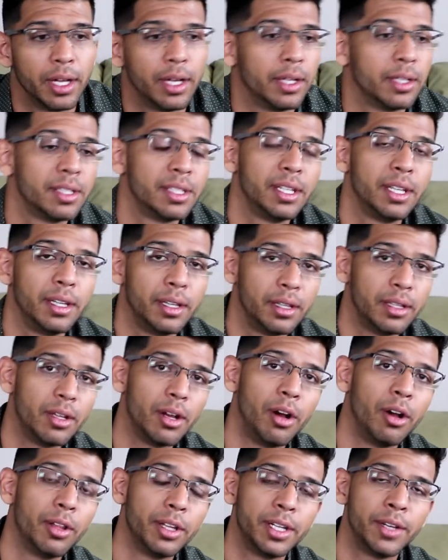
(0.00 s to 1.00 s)
see
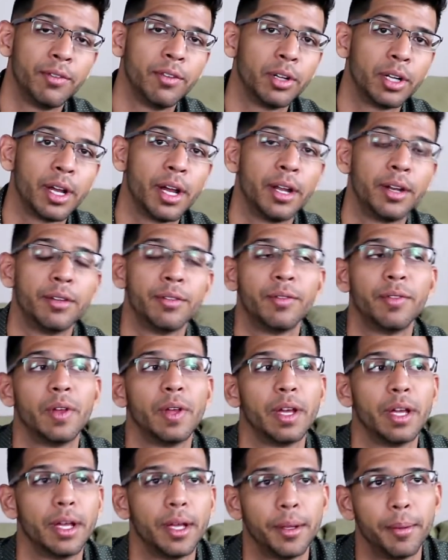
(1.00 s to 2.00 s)
all the different kind of
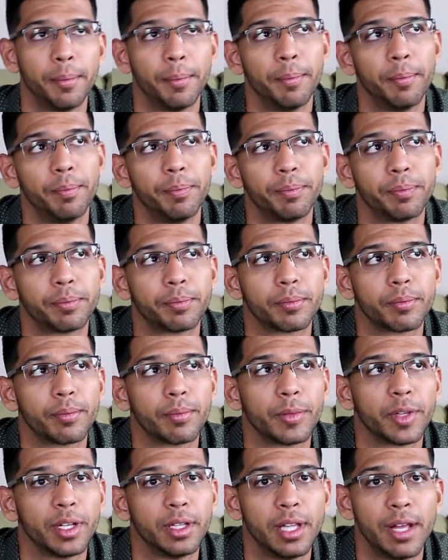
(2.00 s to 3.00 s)

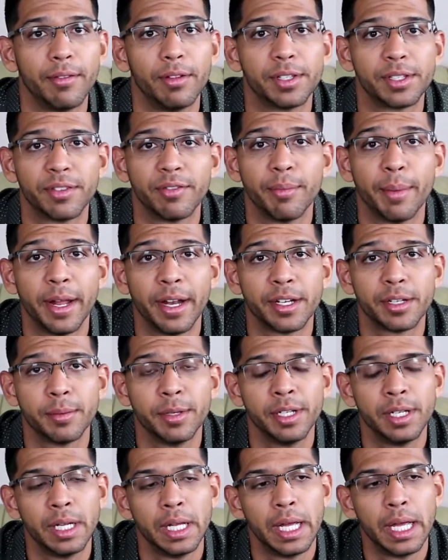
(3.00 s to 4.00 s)
levels of
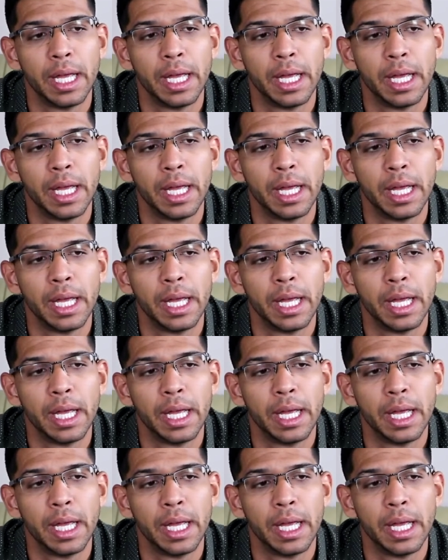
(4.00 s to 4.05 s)
management,